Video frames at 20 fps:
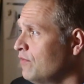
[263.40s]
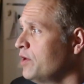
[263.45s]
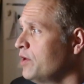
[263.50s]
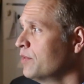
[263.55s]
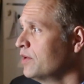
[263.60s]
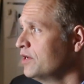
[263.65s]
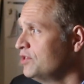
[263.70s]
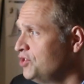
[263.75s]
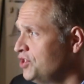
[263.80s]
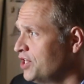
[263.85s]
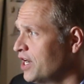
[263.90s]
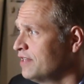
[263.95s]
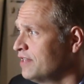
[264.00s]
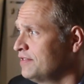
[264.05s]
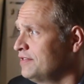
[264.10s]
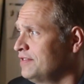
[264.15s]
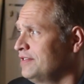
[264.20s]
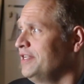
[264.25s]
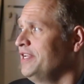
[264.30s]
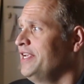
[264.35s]
we were
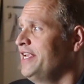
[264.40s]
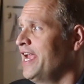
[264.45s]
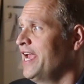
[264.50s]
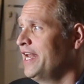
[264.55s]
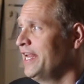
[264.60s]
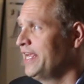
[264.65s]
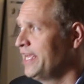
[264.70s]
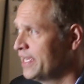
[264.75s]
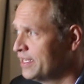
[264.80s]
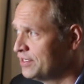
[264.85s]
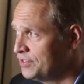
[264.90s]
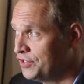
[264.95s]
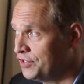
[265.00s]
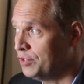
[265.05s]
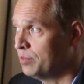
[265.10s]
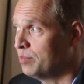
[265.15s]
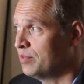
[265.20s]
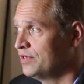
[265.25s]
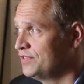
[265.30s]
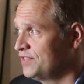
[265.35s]
just getting
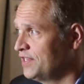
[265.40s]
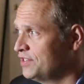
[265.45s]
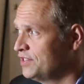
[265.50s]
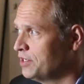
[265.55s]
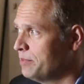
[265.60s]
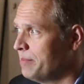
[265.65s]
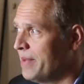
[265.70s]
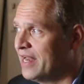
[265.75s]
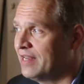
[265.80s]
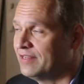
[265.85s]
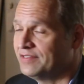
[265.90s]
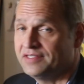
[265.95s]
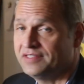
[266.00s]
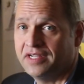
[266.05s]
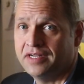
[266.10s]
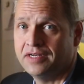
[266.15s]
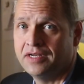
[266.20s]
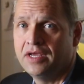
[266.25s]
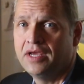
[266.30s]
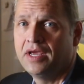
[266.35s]
into precision
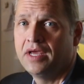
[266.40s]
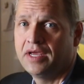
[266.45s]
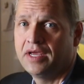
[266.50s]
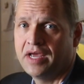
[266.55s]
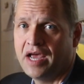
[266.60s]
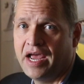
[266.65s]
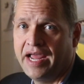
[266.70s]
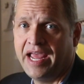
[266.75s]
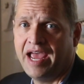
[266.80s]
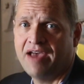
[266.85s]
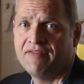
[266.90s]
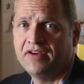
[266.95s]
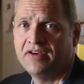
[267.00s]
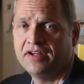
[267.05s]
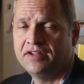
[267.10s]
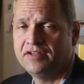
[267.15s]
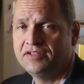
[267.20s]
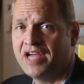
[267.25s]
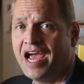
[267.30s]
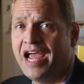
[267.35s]
medicine. I have
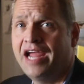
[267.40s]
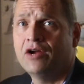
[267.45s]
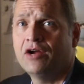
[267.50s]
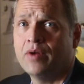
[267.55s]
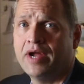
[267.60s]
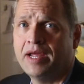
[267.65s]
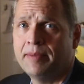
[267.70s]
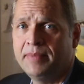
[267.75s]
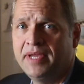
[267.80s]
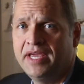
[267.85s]
a diagram